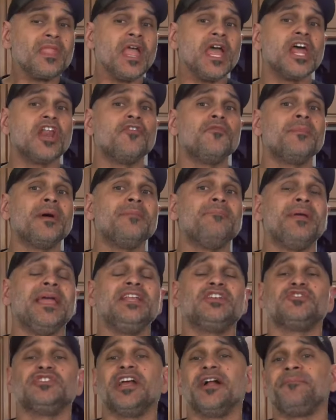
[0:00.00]
Head over to my
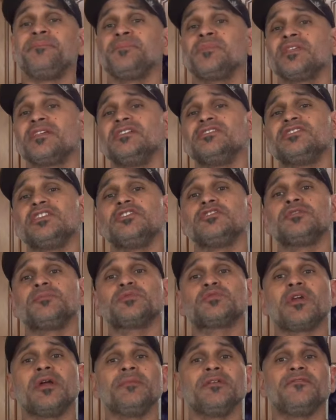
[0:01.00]
Patreon. Consider
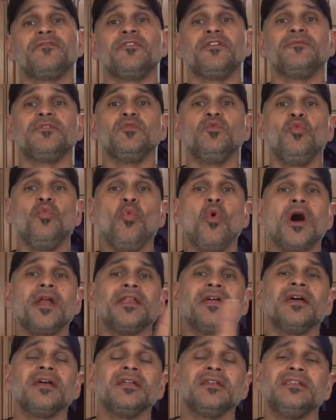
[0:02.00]
subscribing for even one.